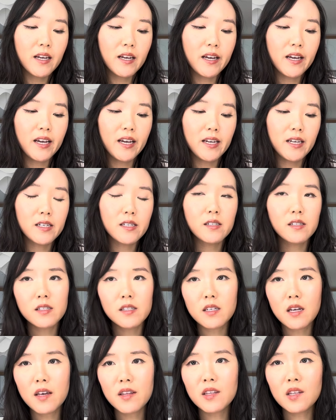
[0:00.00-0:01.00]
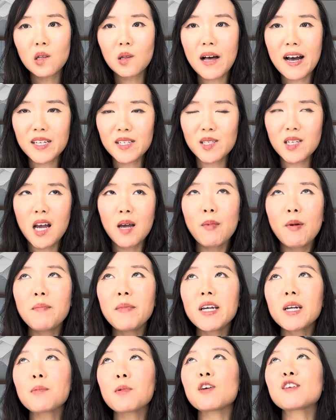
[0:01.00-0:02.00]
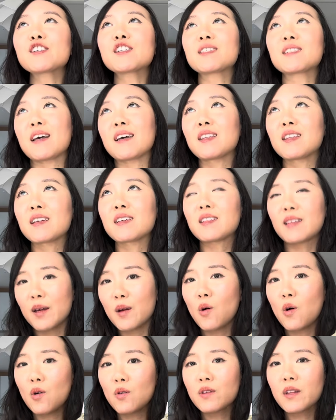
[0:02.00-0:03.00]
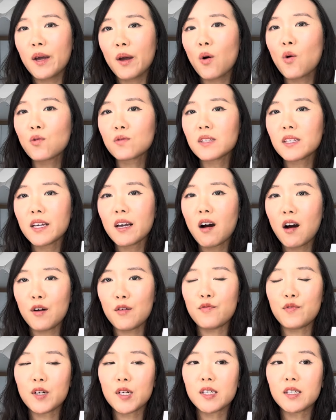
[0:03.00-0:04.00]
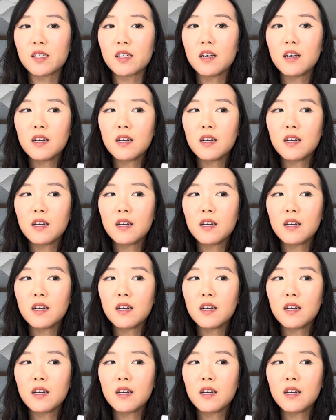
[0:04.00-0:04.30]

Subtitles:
And the last time I made a purchase, I think they only offered